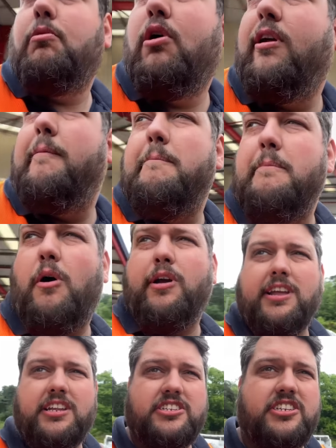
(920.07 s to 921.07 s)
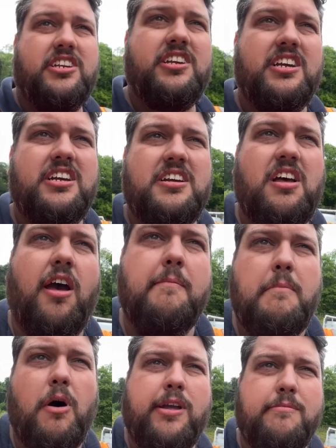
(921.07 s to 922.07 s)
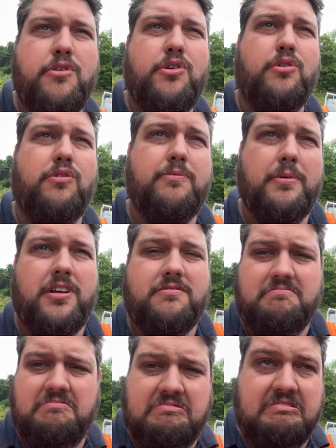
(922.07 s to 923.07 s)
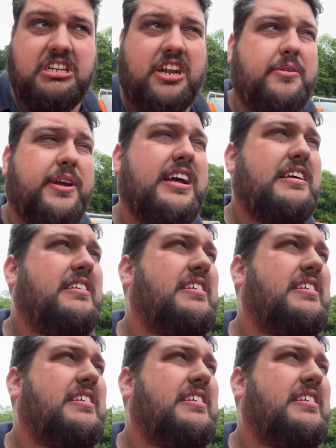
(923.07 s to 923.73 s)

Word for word: one. I might move, but don't know yet.